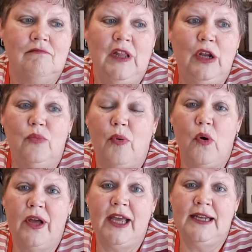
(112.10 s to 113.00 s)

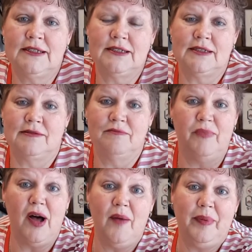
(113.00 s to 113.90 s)
needlepoint,
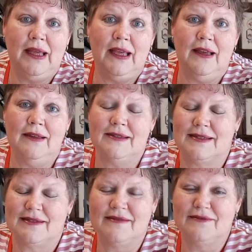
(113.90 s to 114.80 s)

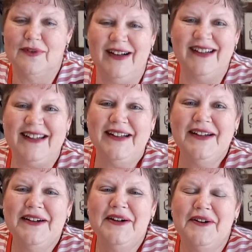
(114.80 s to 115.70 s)
puppies,
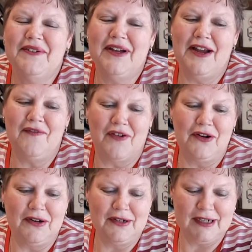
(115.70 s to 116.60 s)

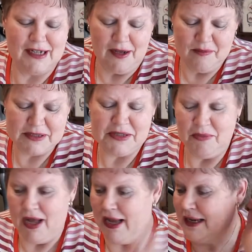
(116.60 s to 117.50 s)
whatever comes to
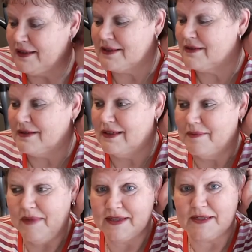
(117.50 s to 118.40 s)
mind,
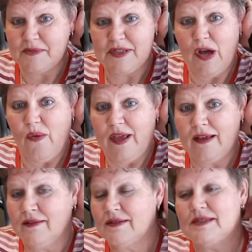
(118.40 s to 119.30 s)
um, and some
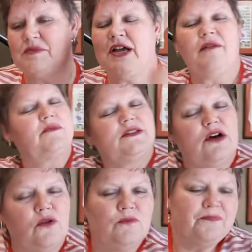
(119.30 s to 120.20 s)
sewing sometimes.
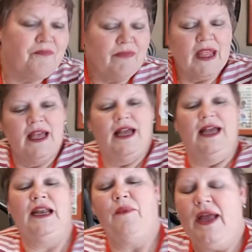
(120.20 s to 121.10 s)
So
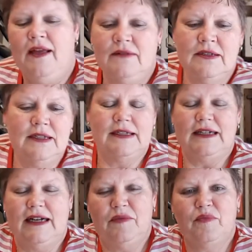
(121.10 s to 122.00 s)
anyway, um,